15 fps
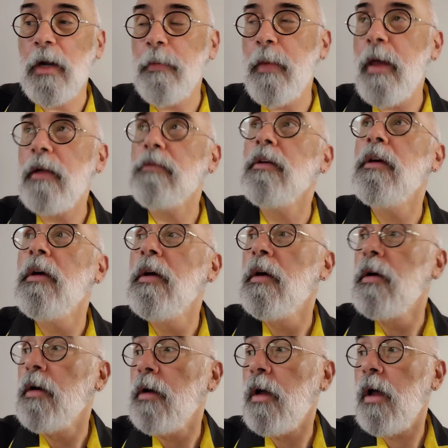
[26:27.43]
And I'm like,
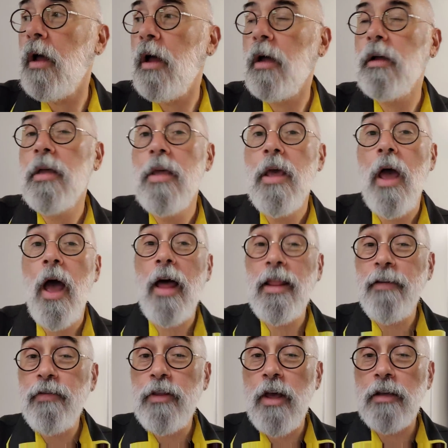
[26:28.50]
huh, I
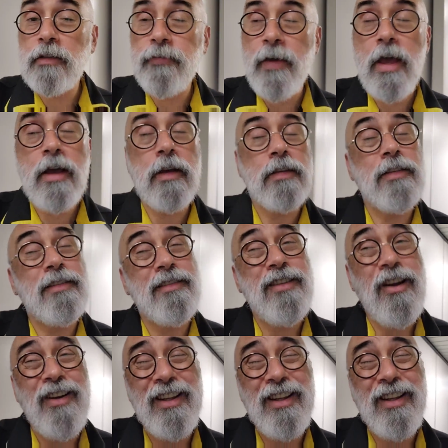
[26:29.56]
live in Las Vegas.